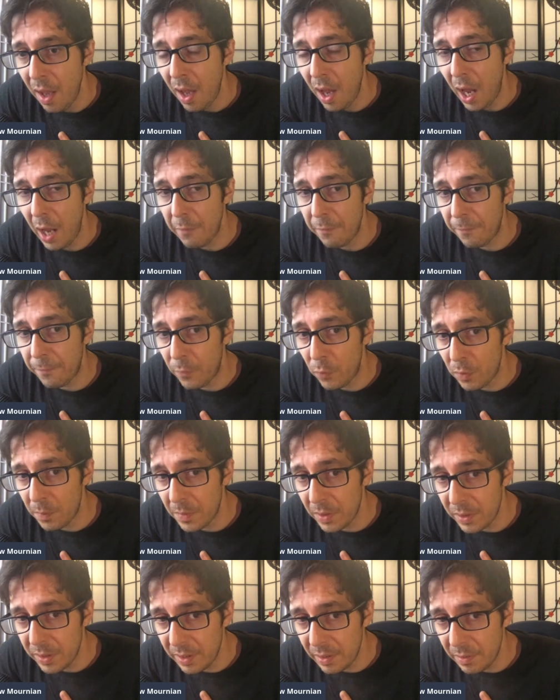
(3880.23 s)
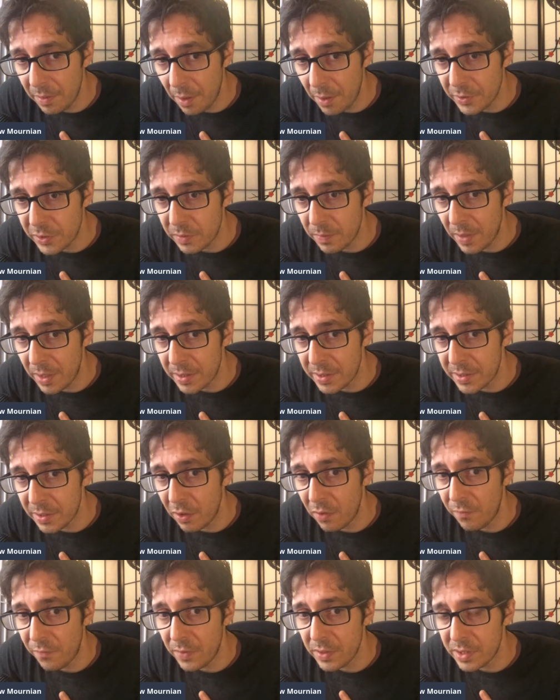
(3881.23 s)
I formally launched
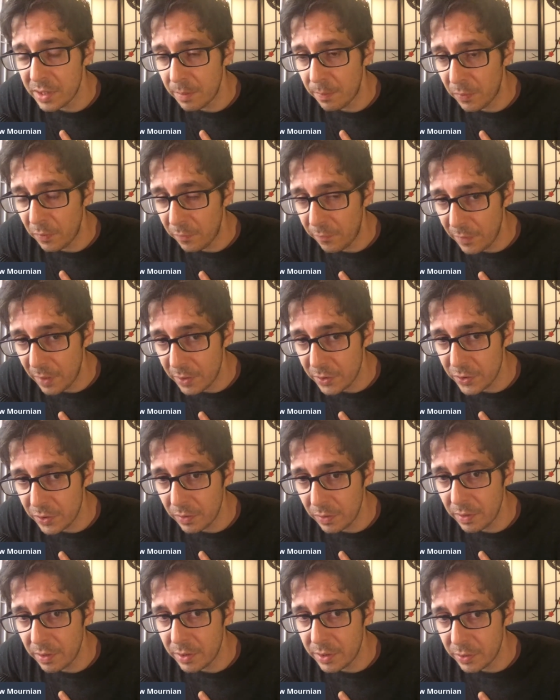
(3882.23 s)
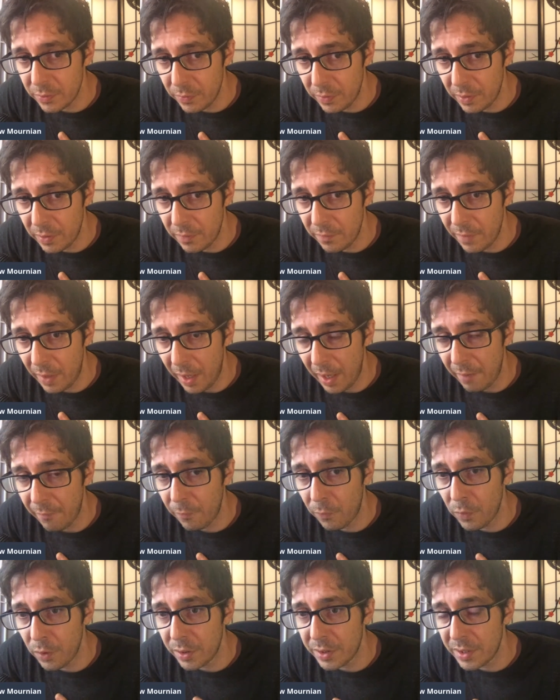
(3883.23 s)
myself as a professional intuitive. I have
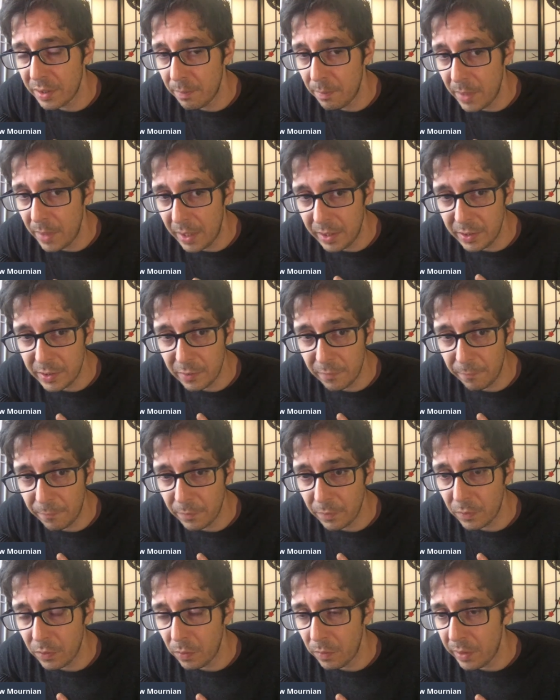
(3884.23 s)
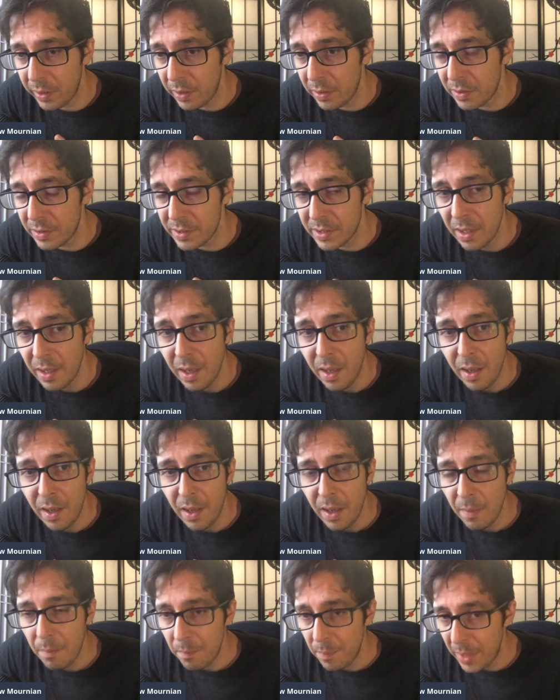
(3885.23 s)
worked in many different careers,
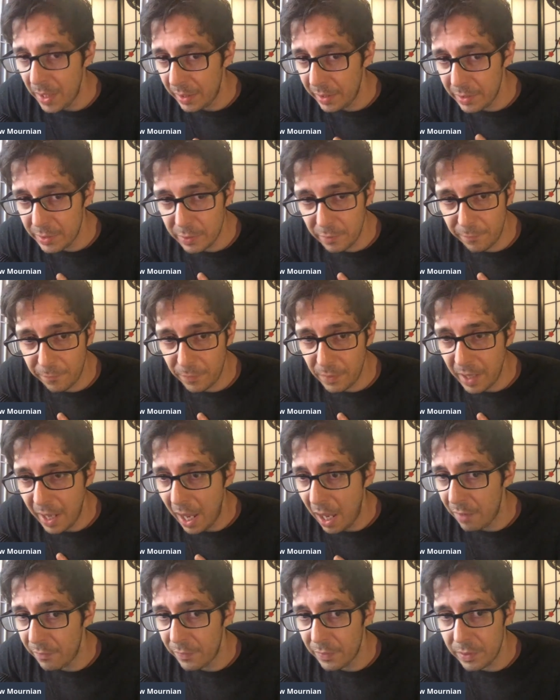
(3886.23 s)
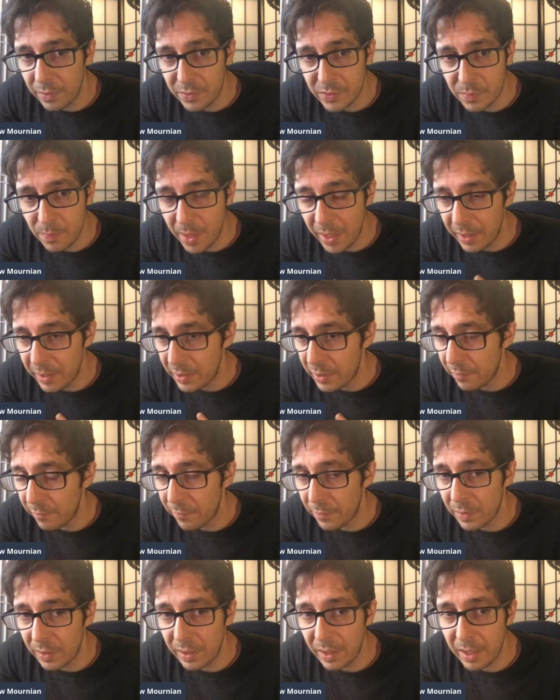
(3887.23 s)
many different avenues, many
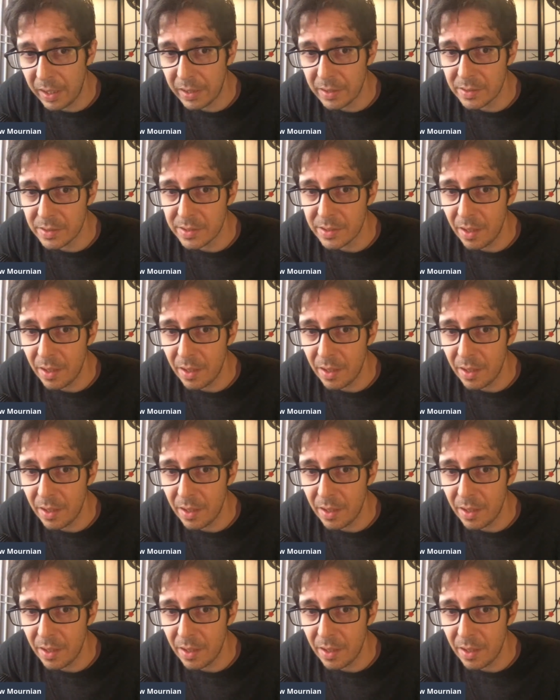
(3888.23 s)
different things.